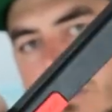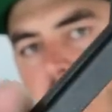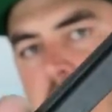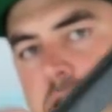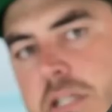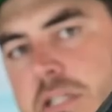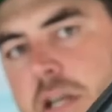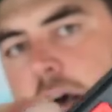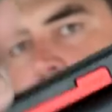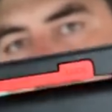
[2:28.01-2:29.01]
So it's just a
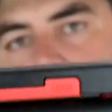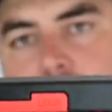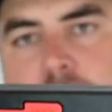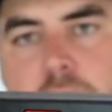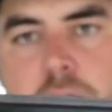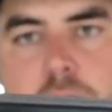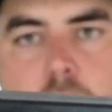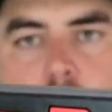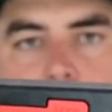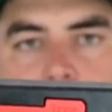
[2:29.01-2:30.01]
softer, and it doesn't
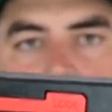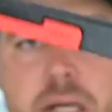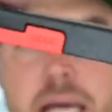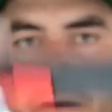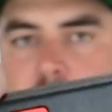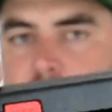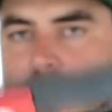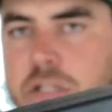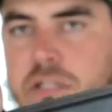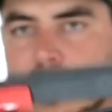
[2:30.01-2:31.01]
knock all the way down,
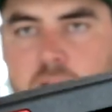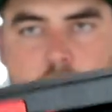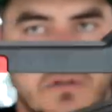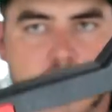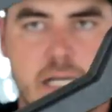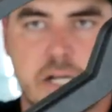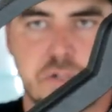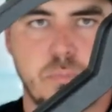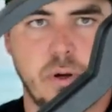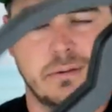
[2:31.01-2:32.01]
just a softer
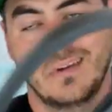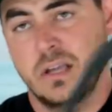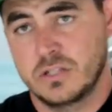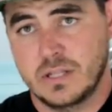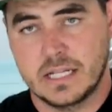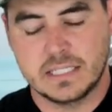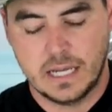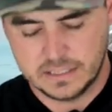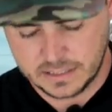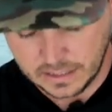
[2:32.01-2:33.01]
connection point. So that's
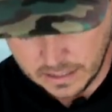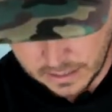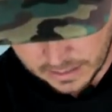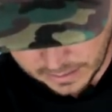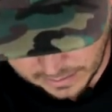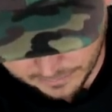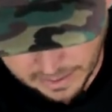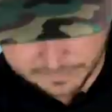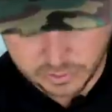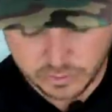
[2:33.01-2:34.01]
nice.
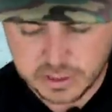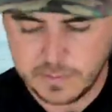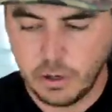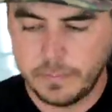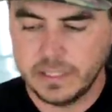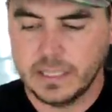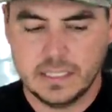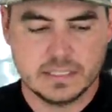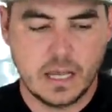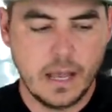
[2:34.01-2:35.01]
Um, I'm going to be opening
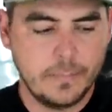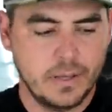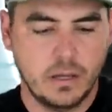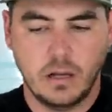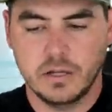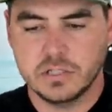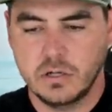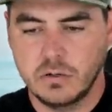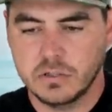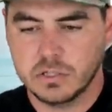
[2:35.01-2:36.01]
these up
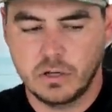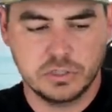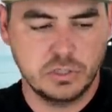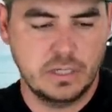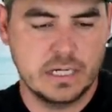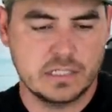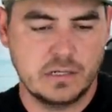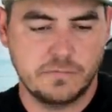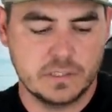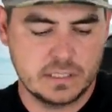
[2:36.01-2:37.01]
also, so I'll show you guys
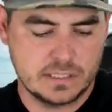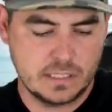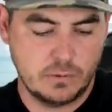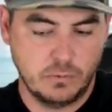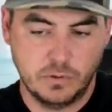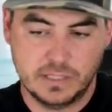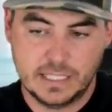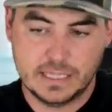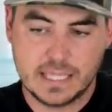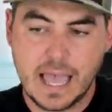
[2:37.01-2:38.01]
the differences
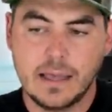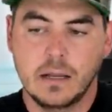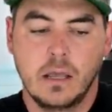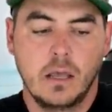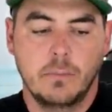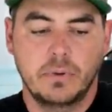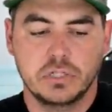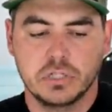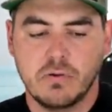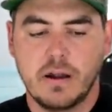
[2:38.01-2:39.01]
within that.
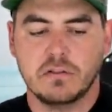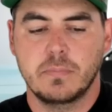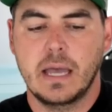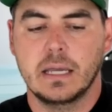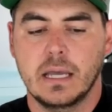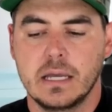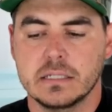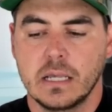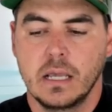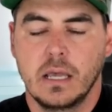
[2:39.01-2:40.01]
But just right off the bat,
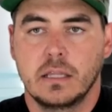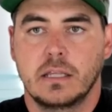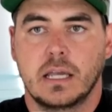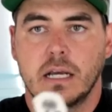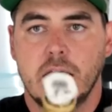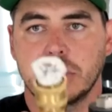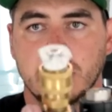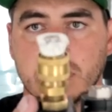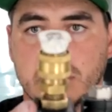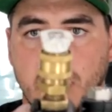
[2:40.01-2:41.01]
guys, the
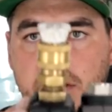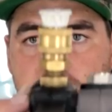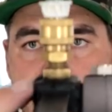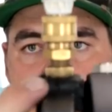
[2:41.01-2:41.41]
connections on